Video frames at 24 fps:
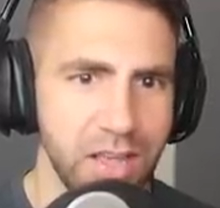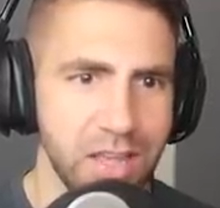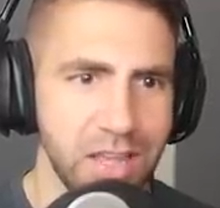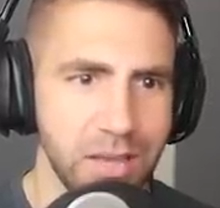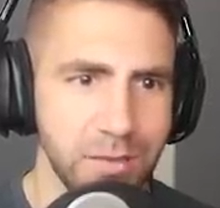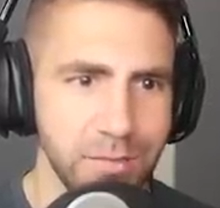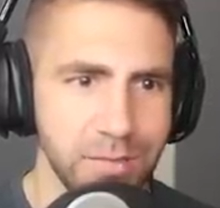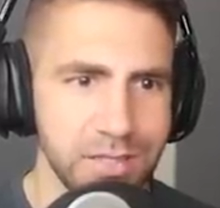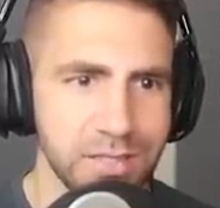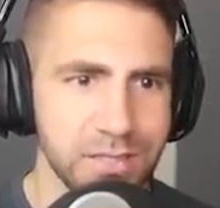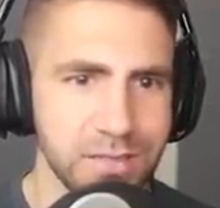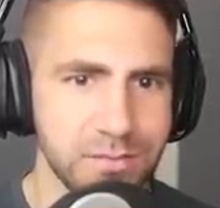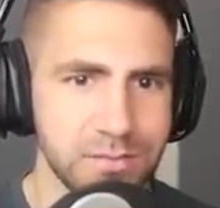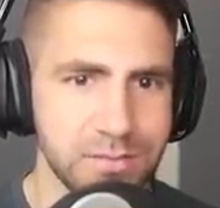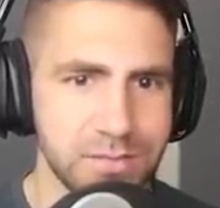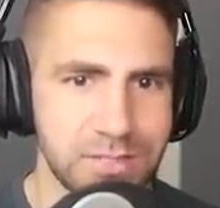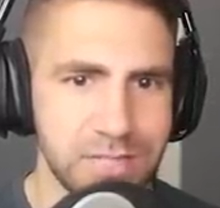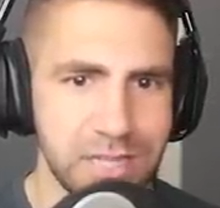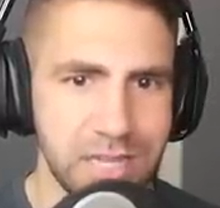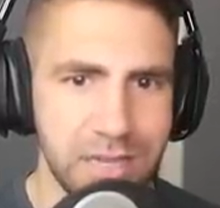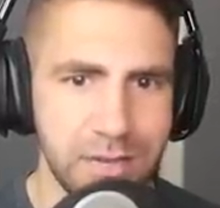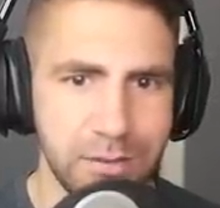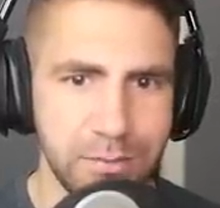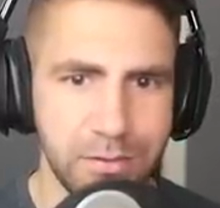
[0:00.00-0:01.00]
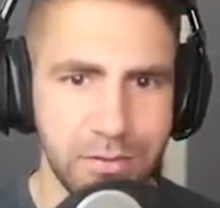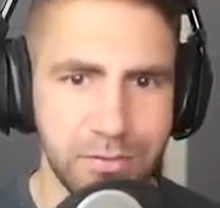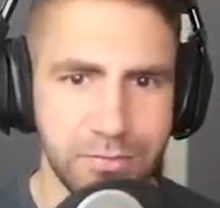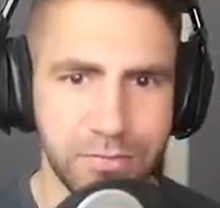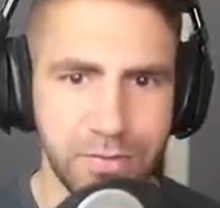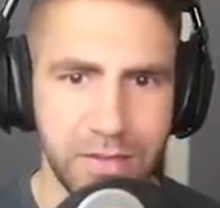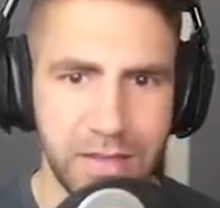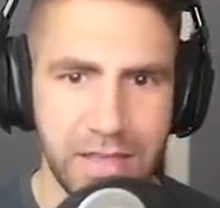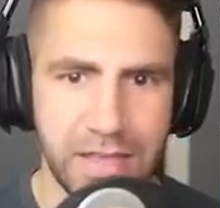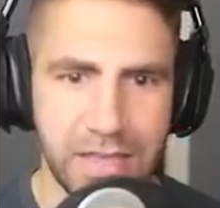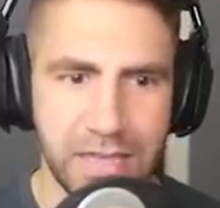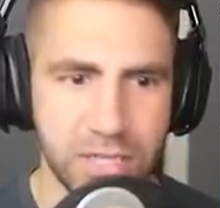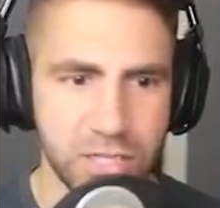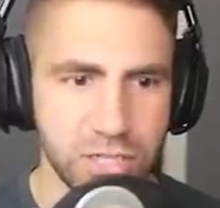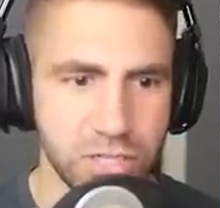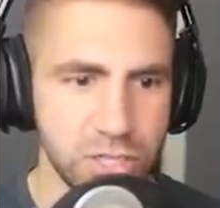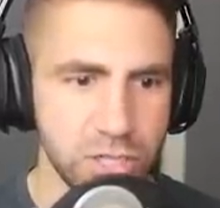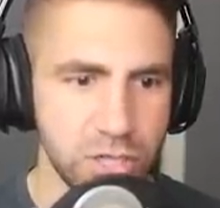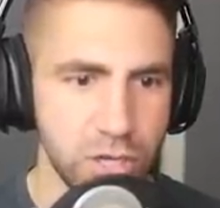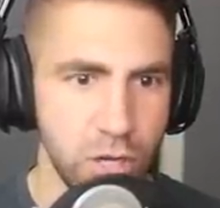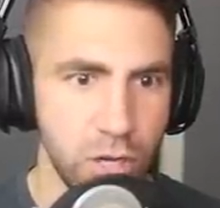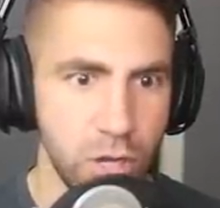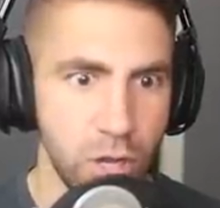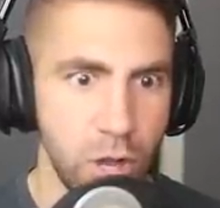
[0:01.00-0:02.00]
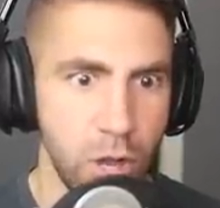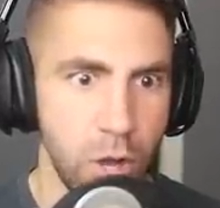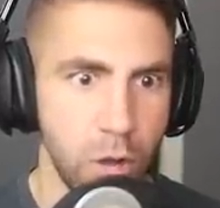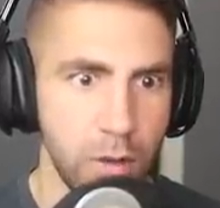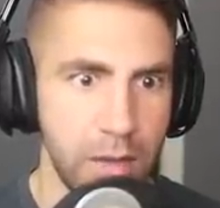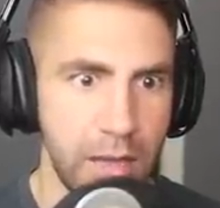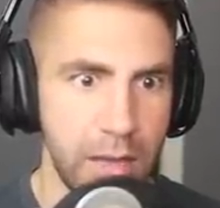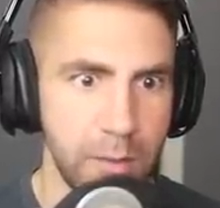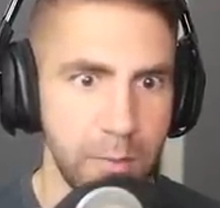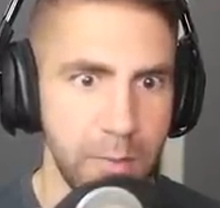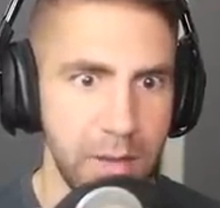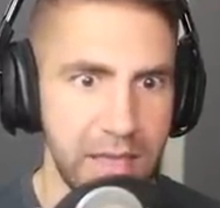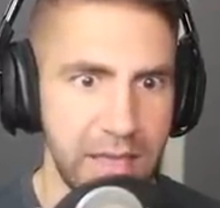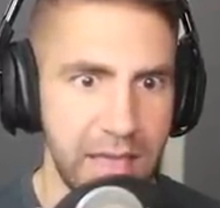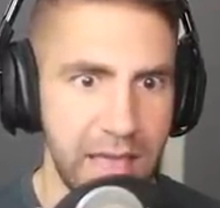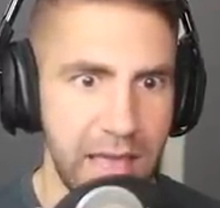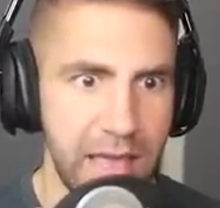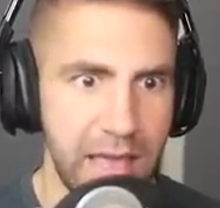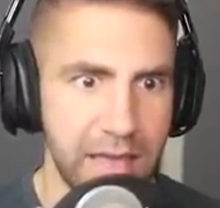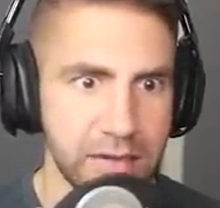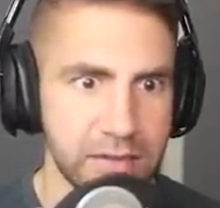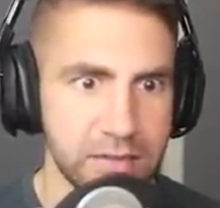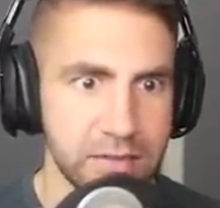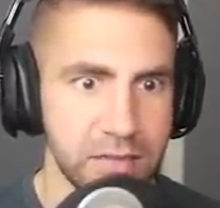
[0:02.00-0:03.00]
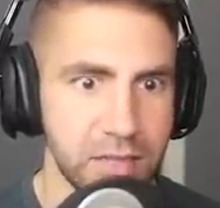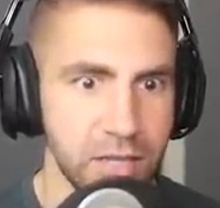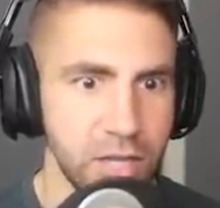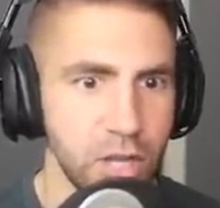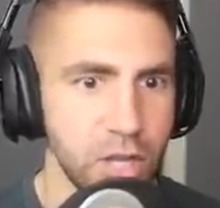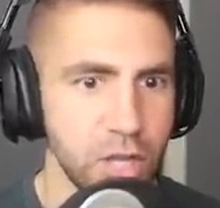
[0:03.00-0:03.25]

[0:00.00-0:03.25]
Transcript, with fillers: Give me some zebrafish. Okay, we got...